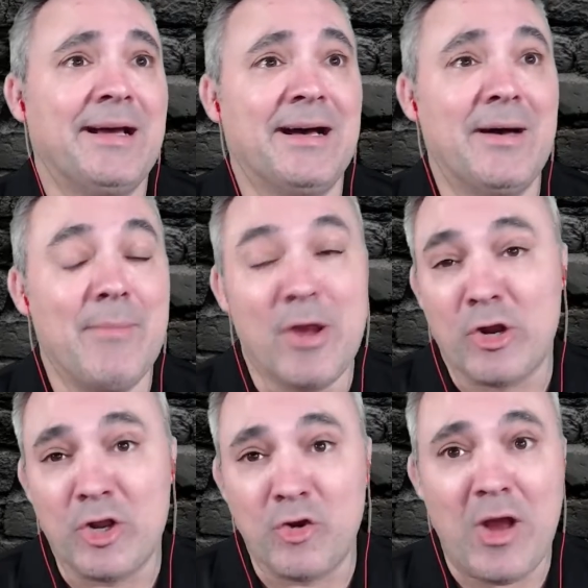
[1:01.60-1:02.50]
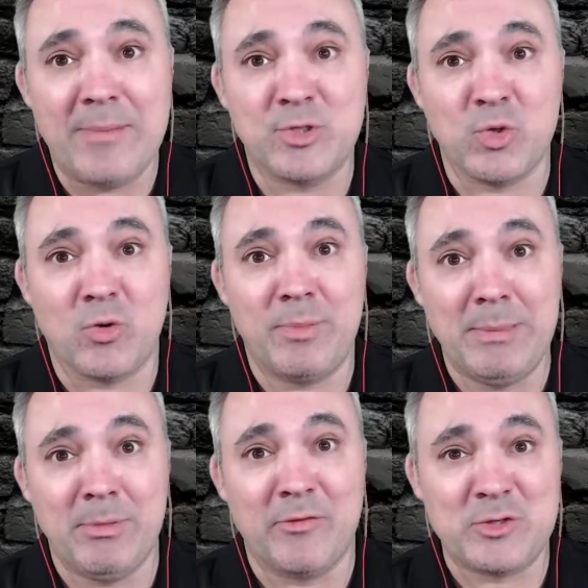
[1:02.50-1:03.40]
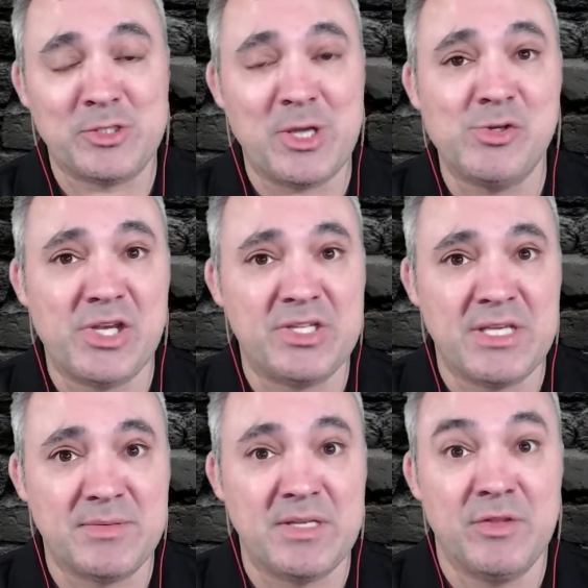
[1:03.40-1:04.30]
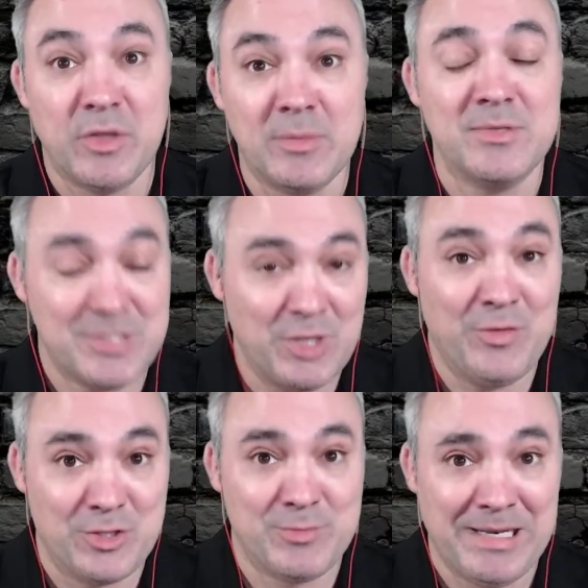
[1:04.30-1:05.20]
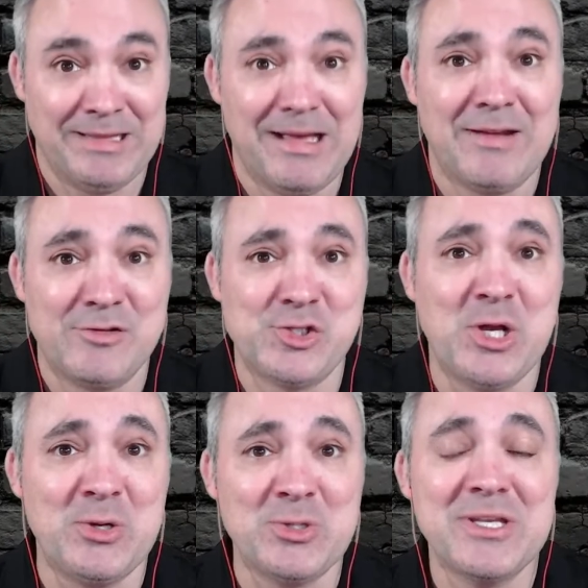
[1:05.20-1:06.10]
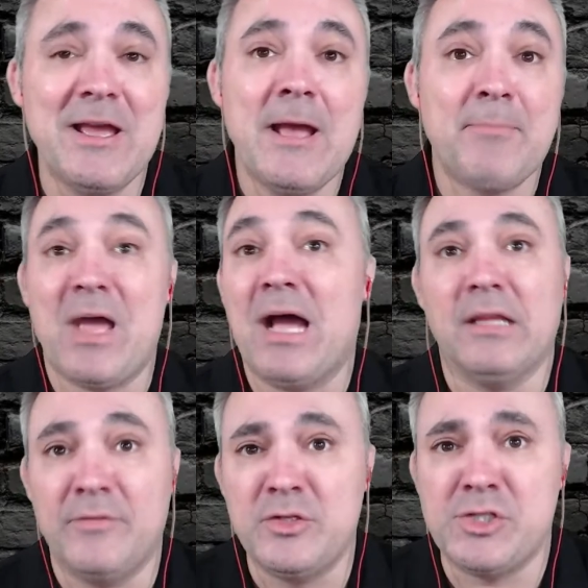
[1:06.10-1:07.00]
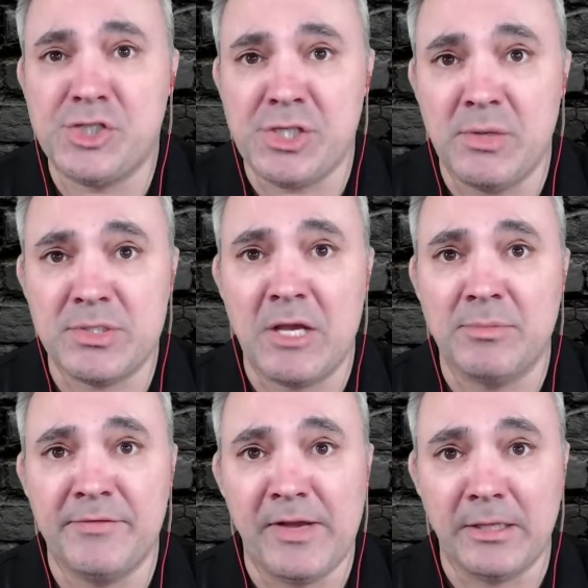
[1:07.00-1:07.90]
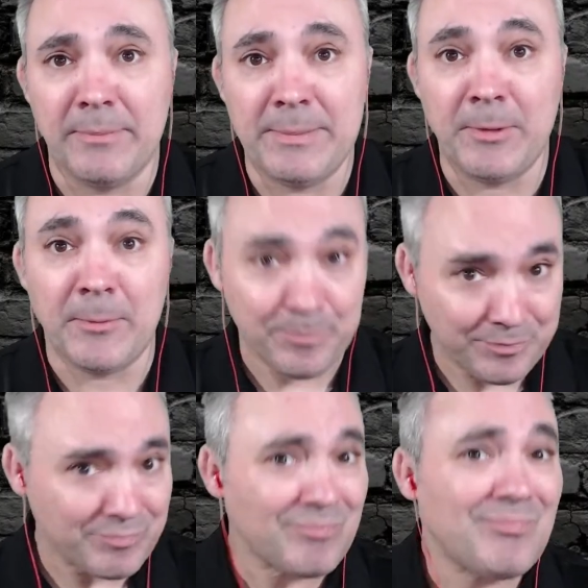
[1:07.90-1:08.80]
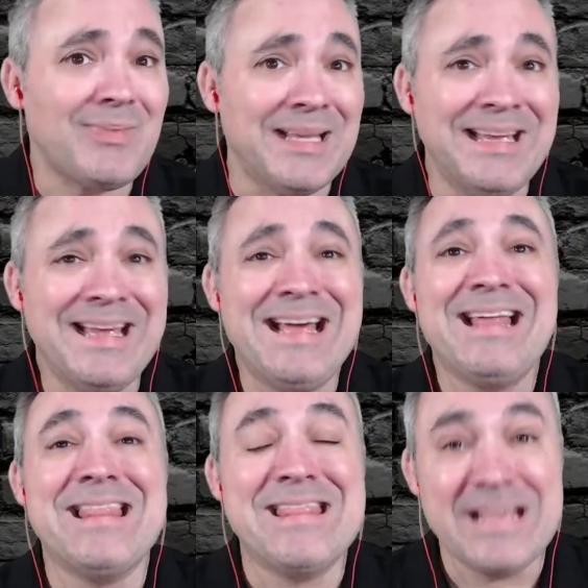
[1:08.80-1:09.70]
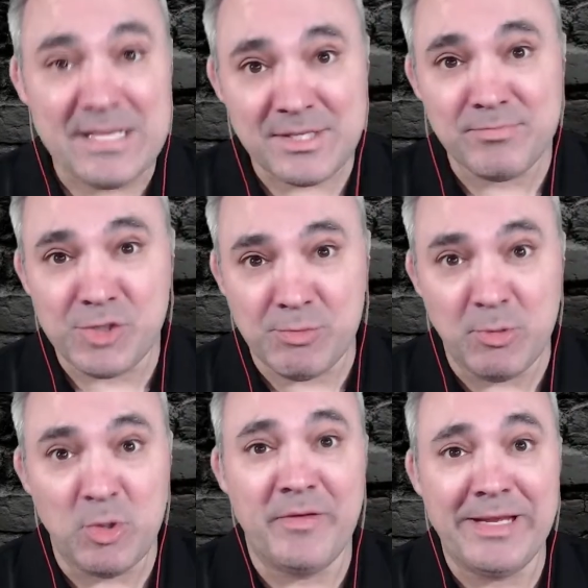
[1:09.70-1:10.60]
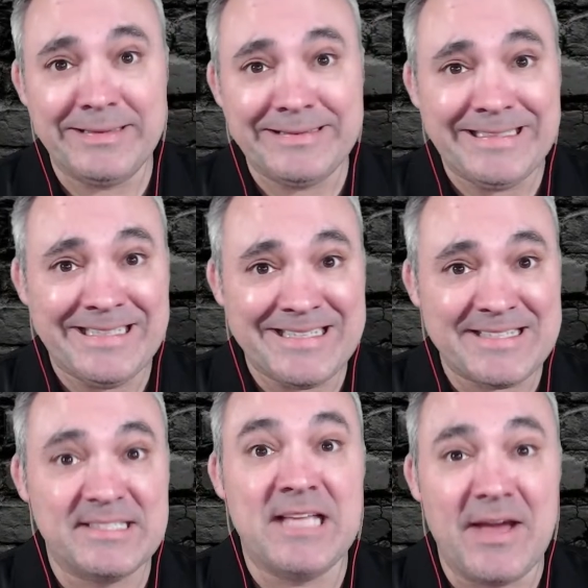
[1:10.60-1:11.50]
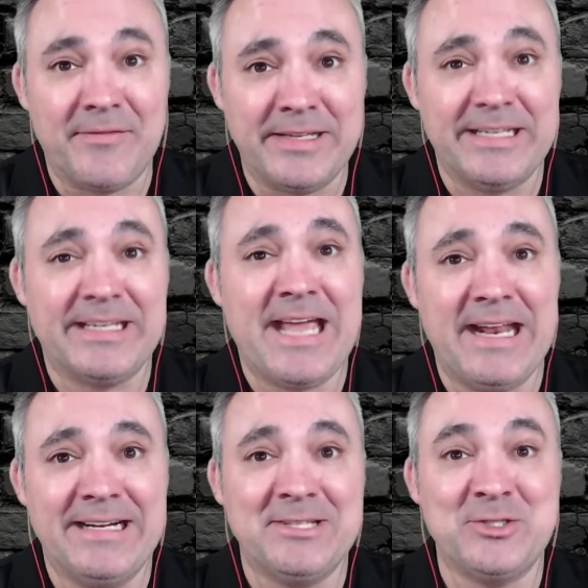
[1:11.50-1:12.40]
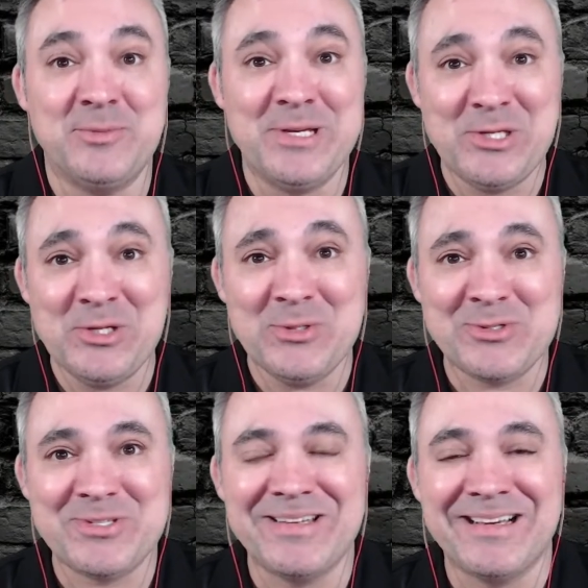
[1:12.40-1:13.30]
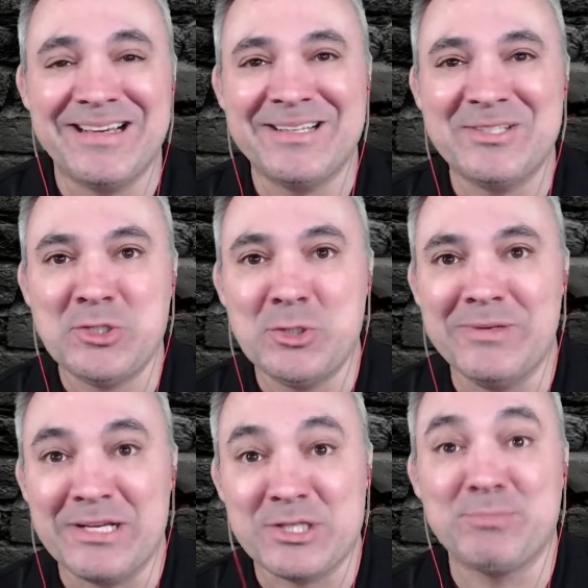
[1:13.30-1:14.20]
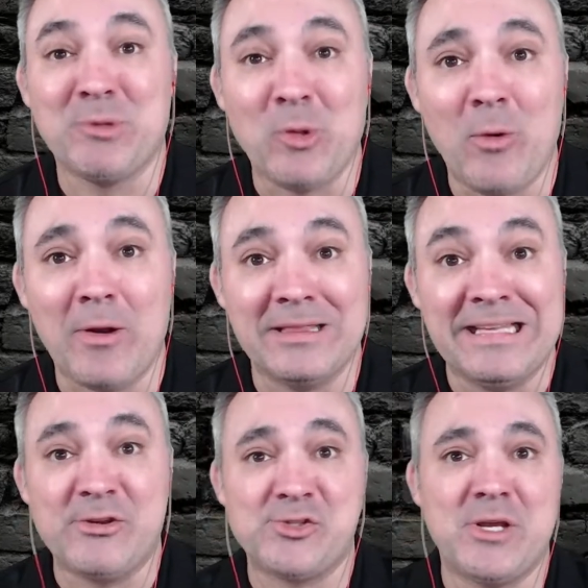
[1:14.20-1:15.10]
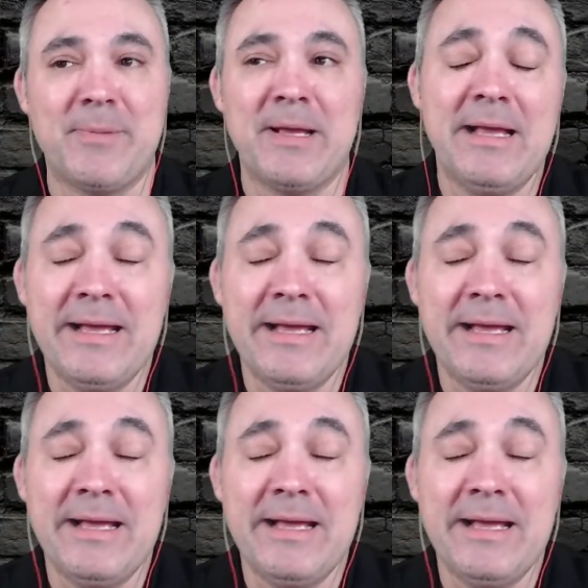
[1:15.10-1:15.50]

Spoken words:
American Crime Story, People versus O.J. Simpson. So, there's been a lot of shows. I love using shows to help develop people. This movie is definitely a candidate to be used to explore leadership,